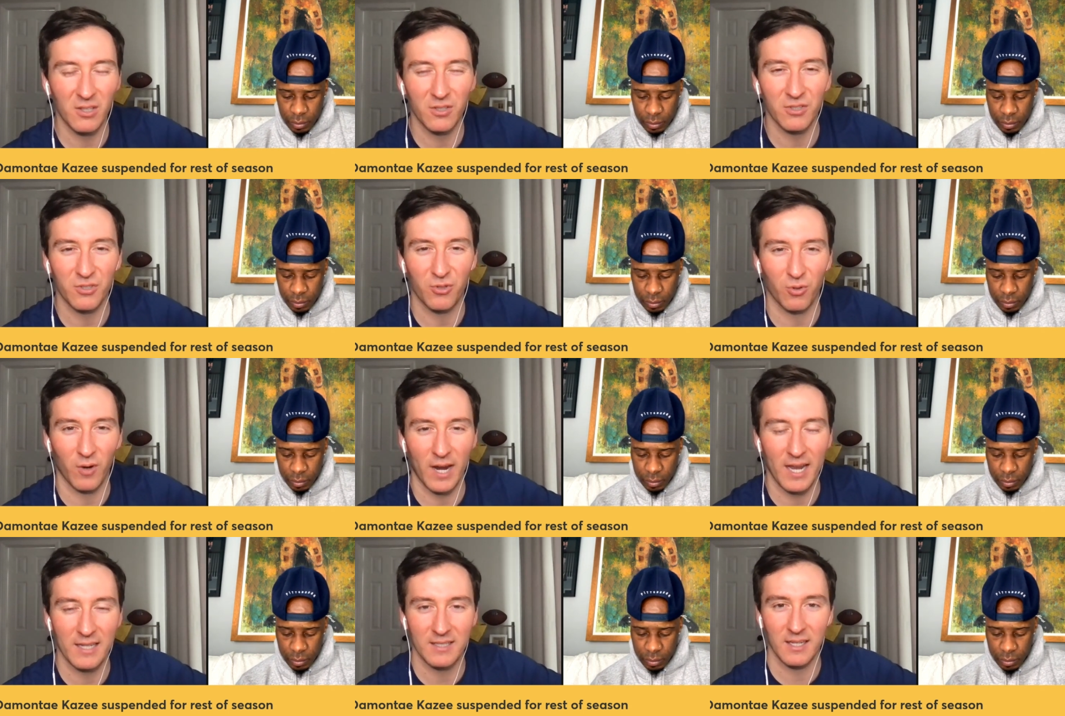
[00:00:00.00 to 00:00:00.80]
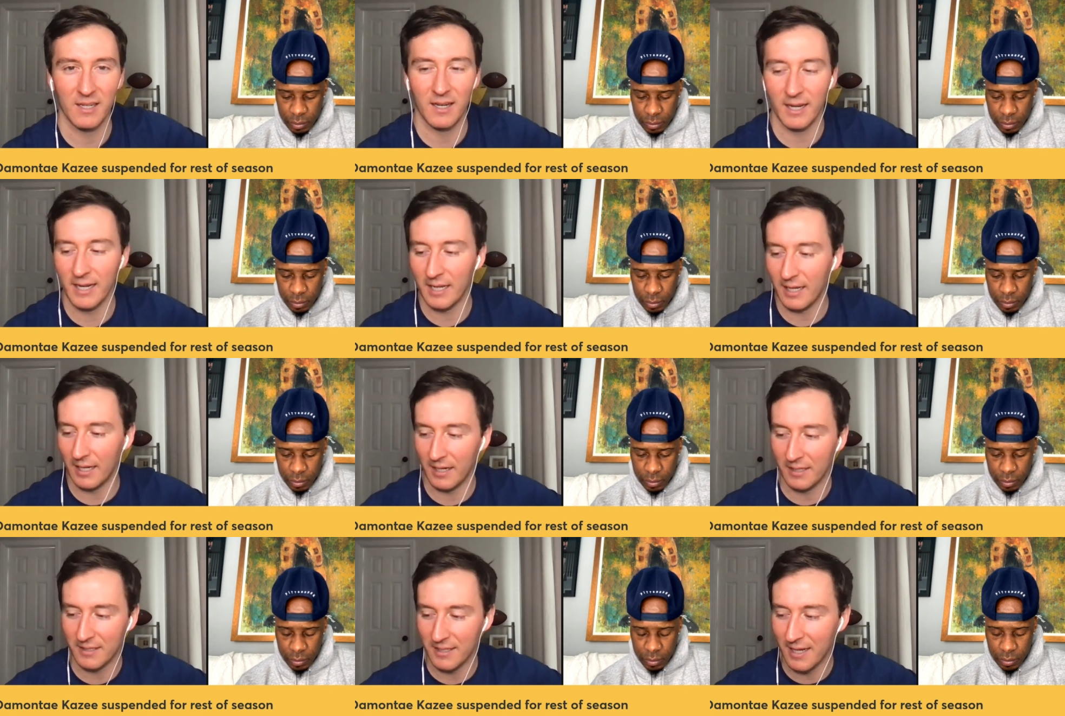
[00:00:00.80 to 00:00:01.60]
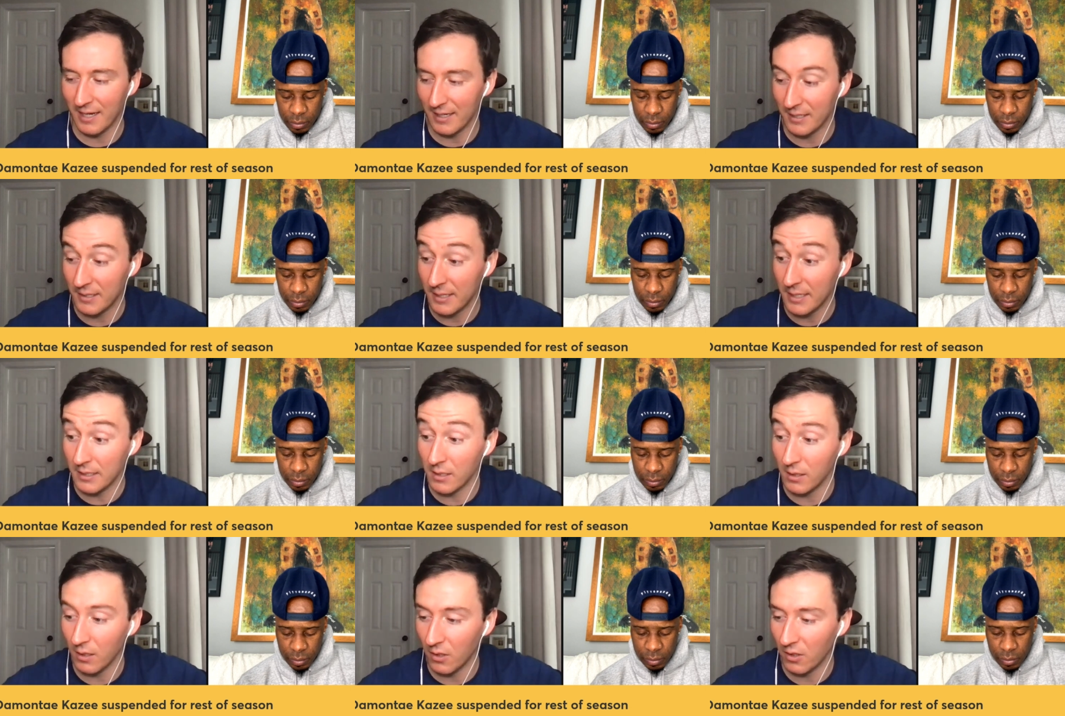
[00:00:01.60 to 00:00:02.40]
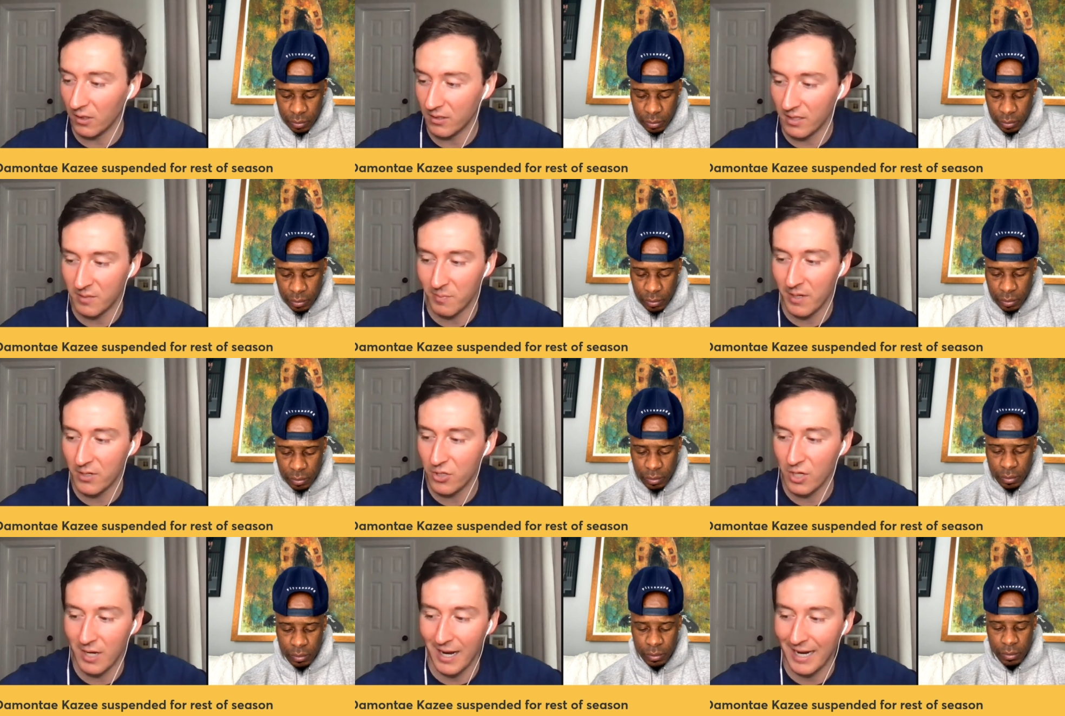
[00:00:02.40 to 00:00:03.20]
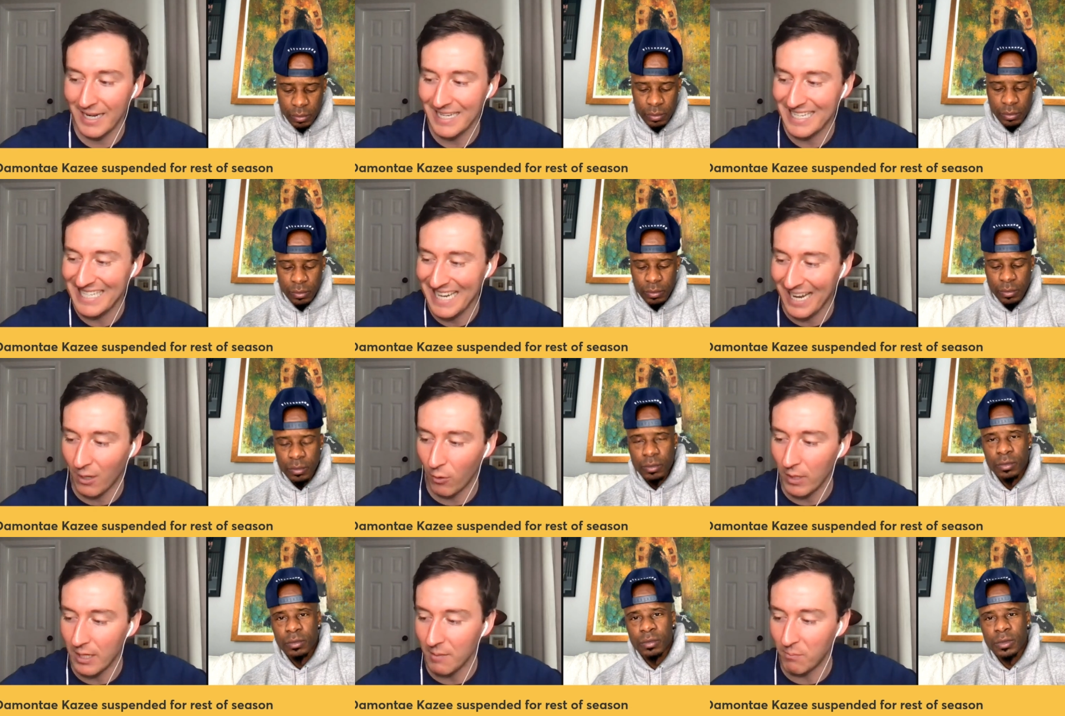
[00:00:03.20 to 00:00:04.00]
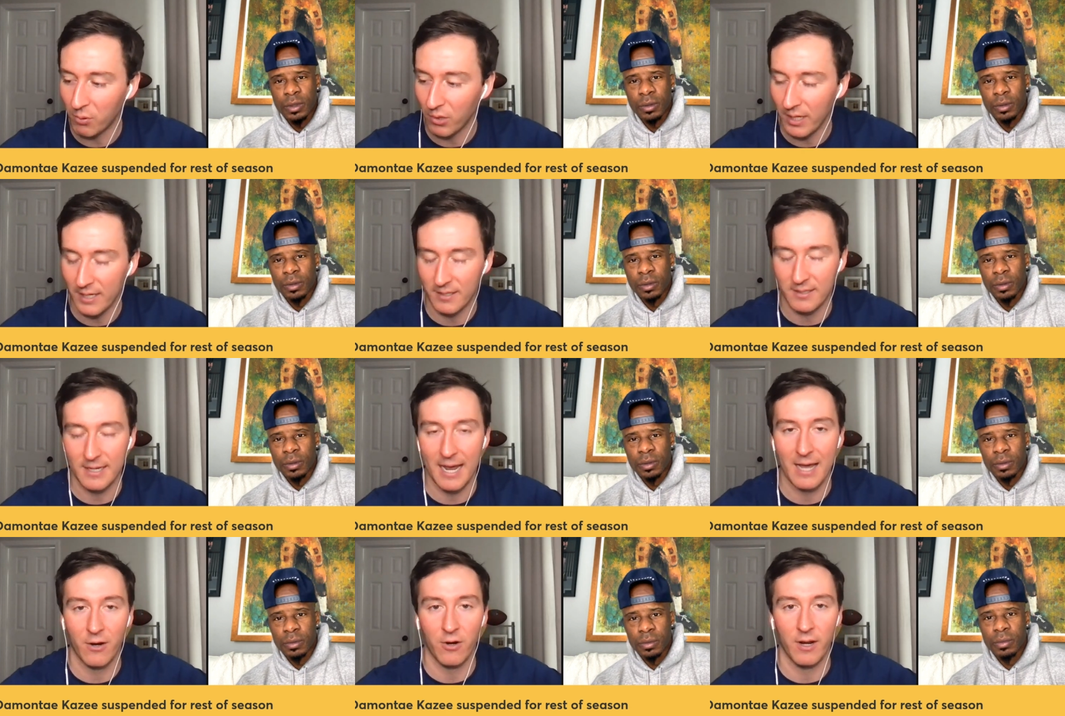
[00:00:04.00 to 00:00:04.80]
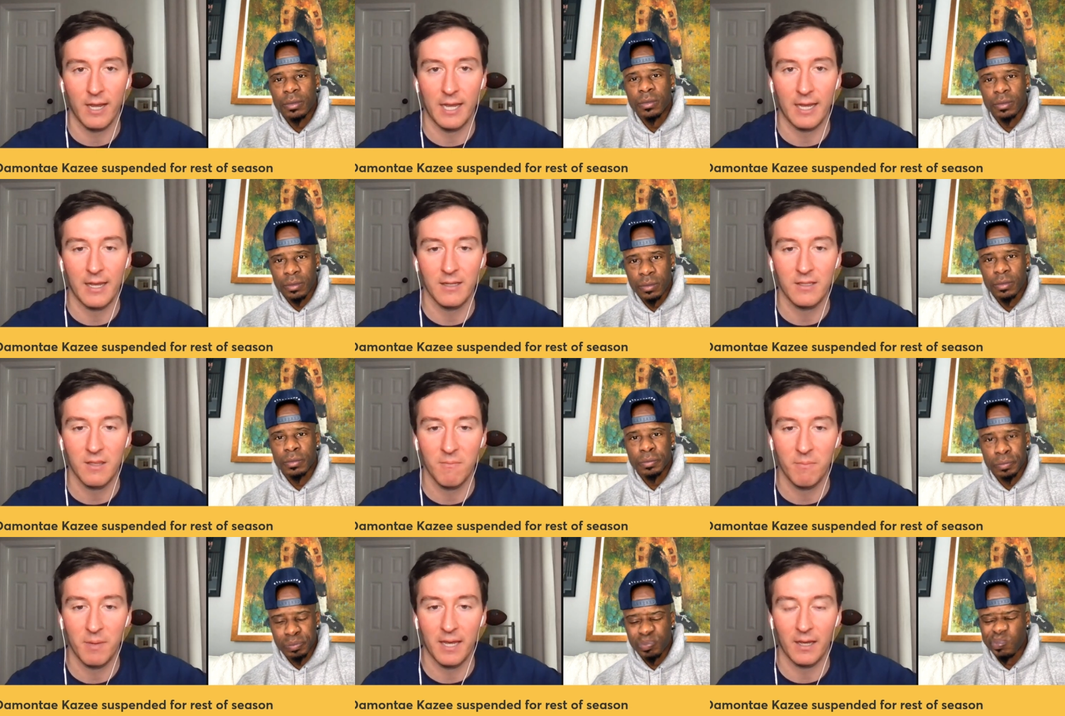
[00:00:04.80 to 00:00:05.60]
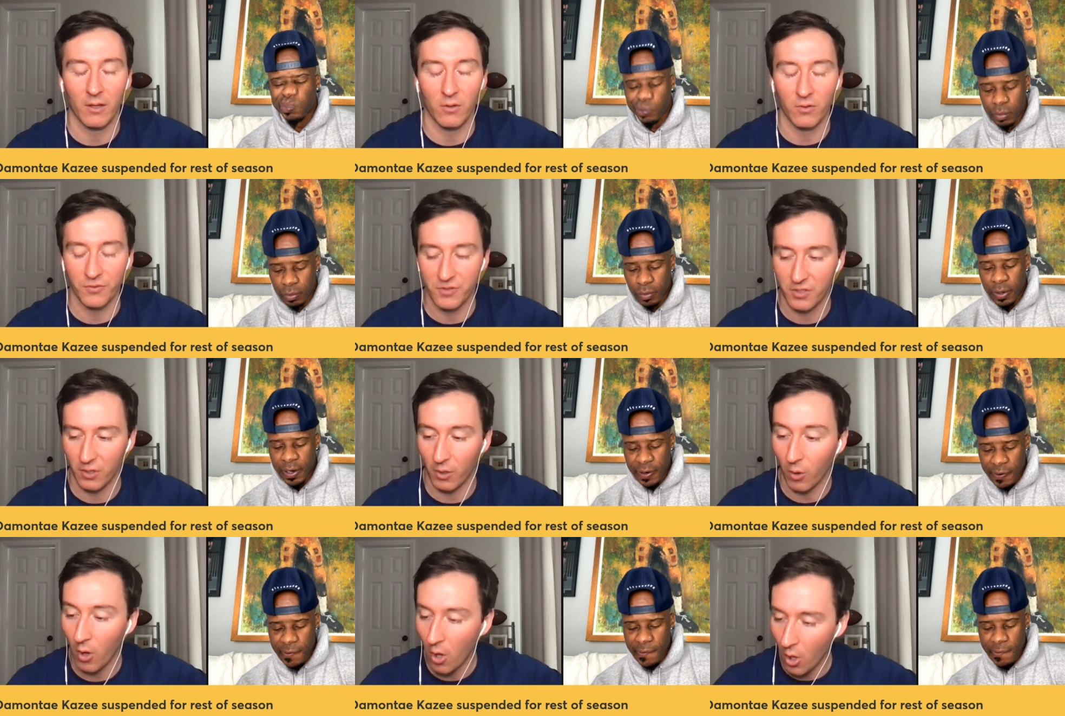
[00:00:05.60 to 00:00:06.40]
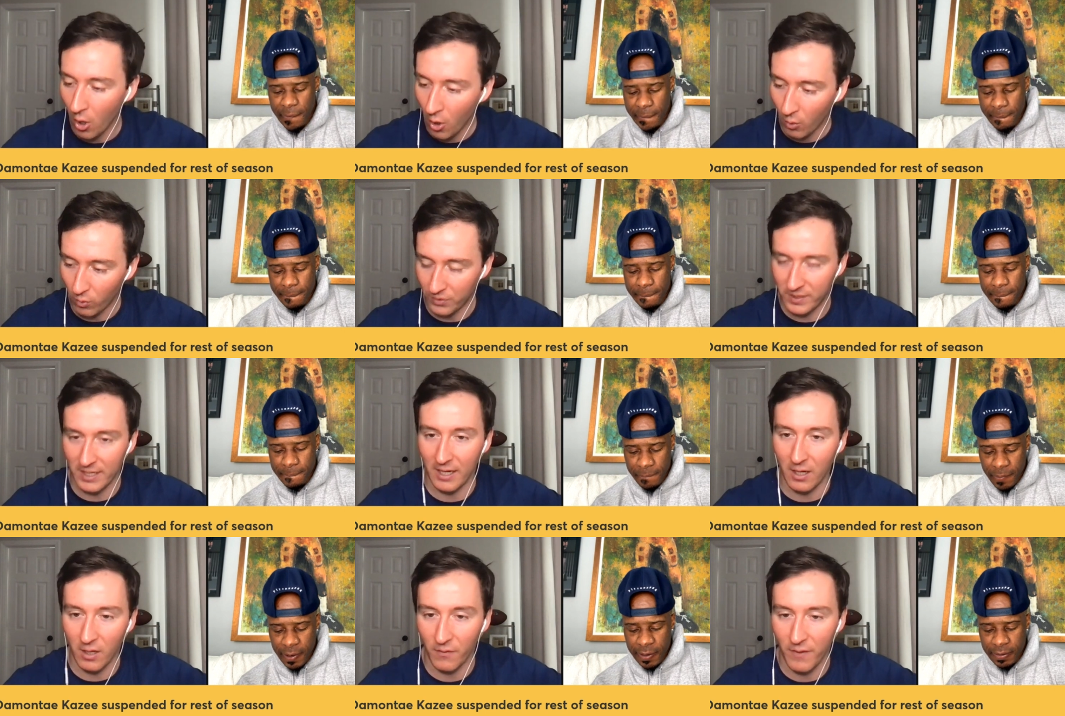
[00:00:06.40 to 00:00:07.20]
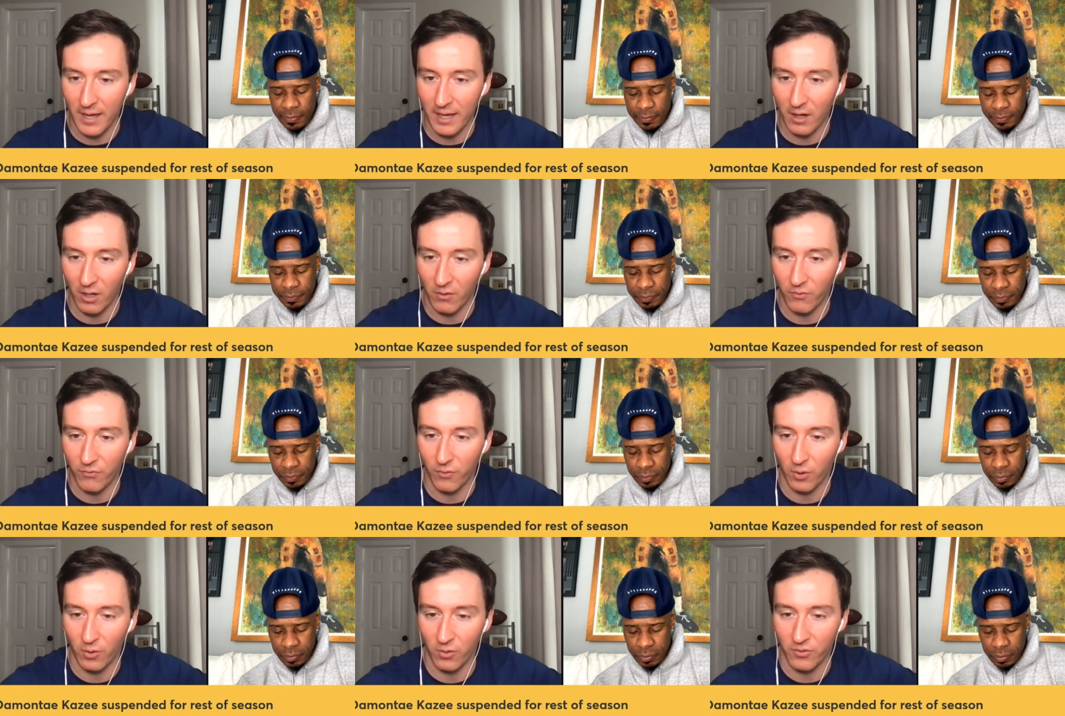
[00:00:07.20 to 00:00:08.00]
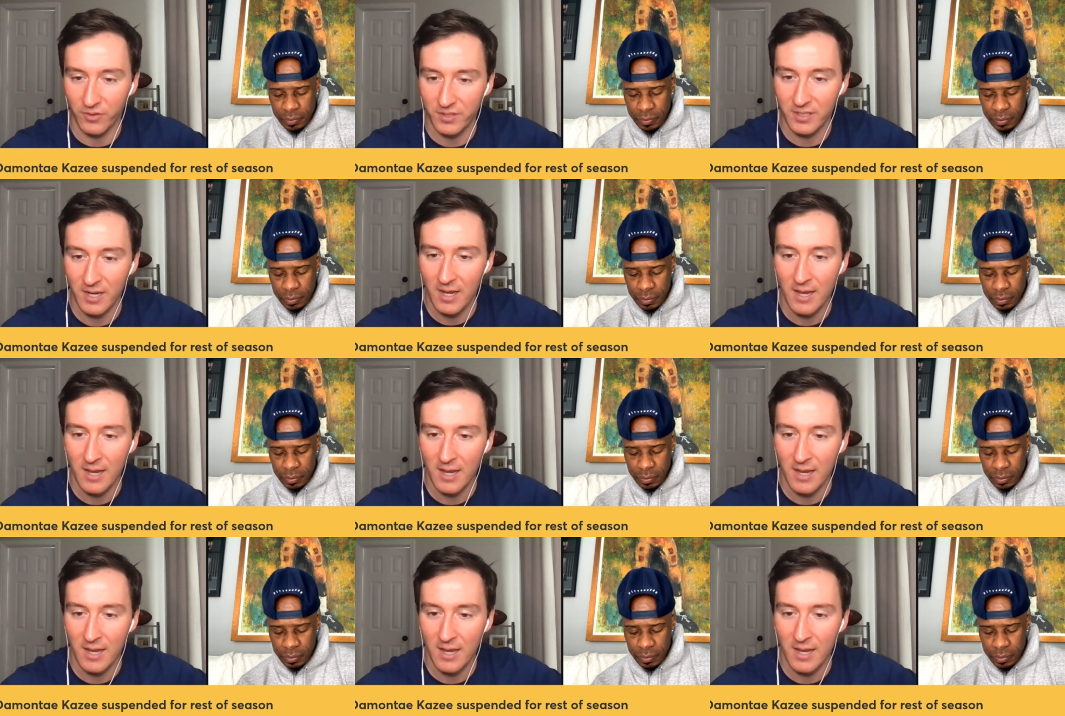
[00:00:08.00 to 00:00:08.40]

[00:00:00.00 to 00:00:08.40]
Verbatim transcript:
Speaker 1: is granted, Ike, and it's not a season long suspension, I doubt he plays Saturday against the Bengals. So right. we'll see how all that unfolds.